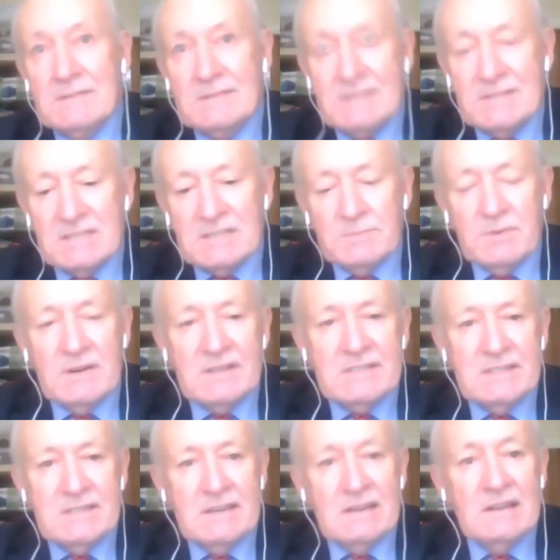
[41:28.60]

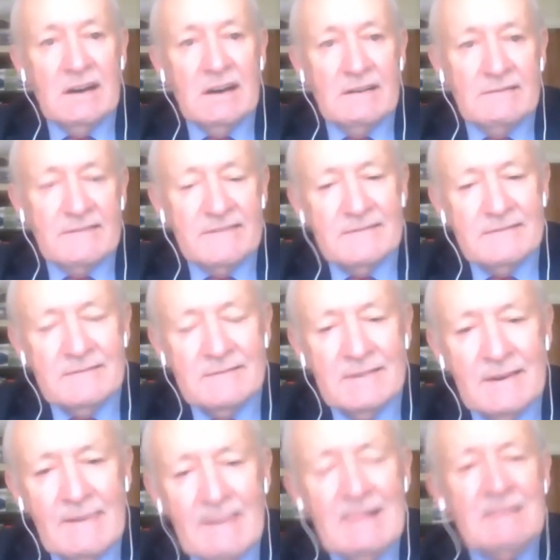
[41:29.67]
disappointed in love.
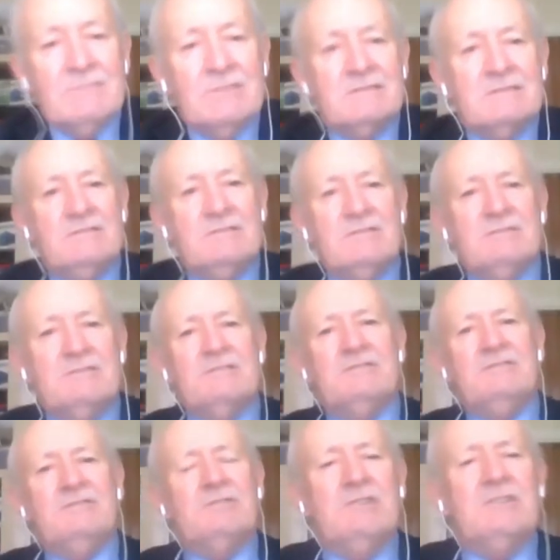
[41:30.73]
But you
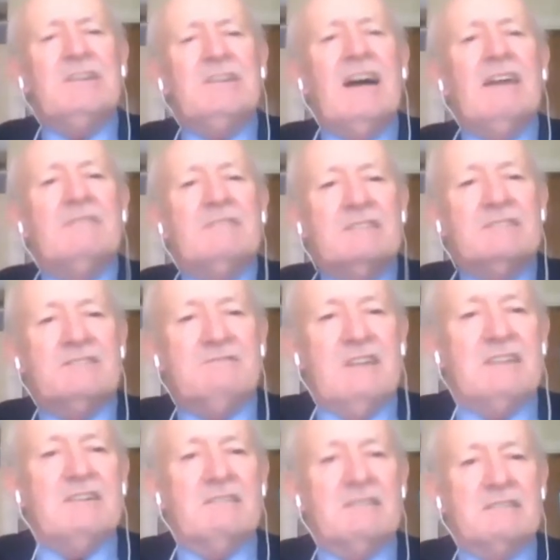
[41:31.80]
could have these
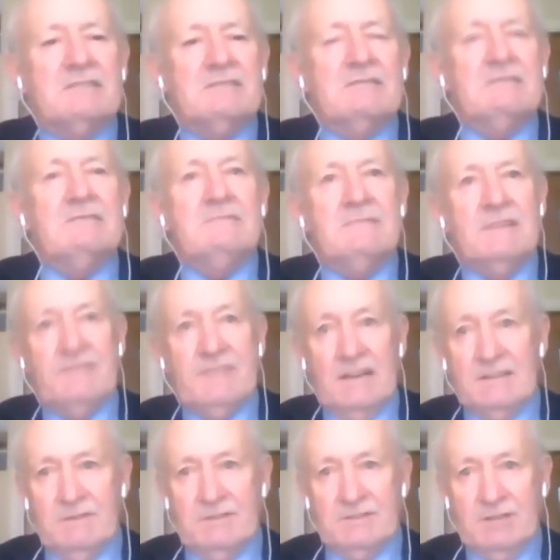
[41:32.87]
rhetorical, if
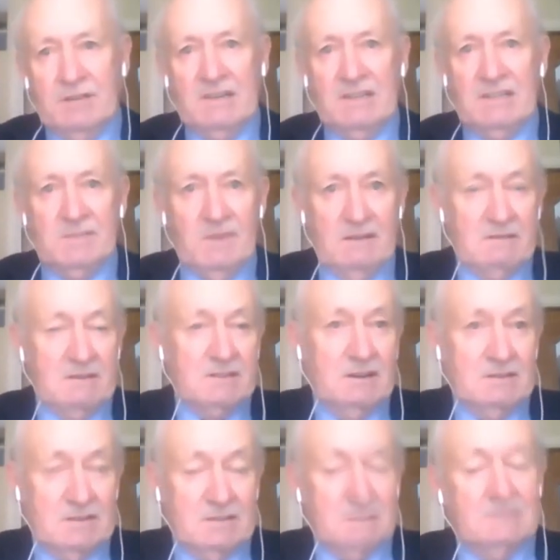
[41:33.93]
that's what she means by
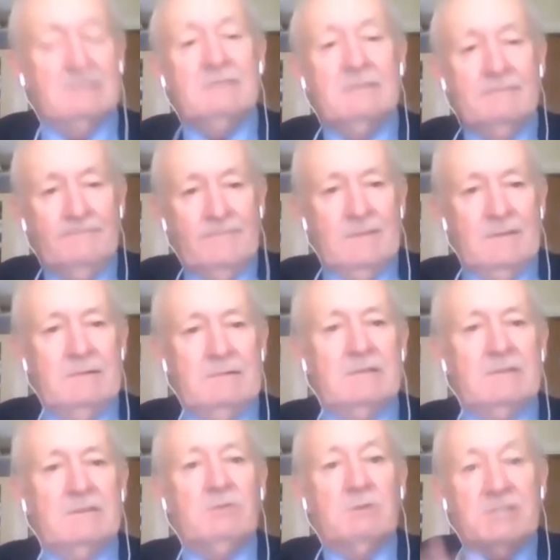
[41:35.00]
rhetorical,
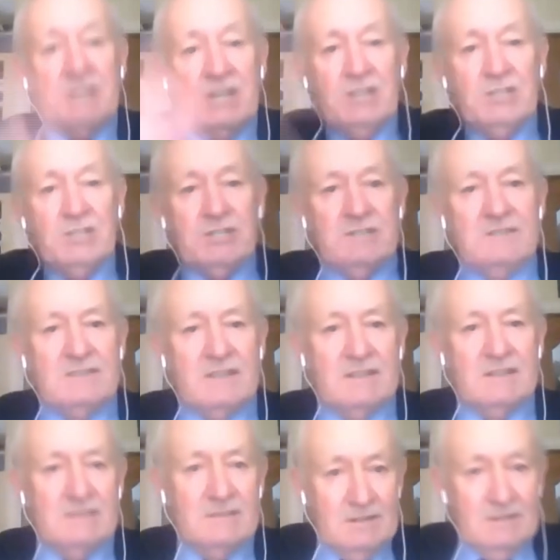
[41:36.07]
quotations and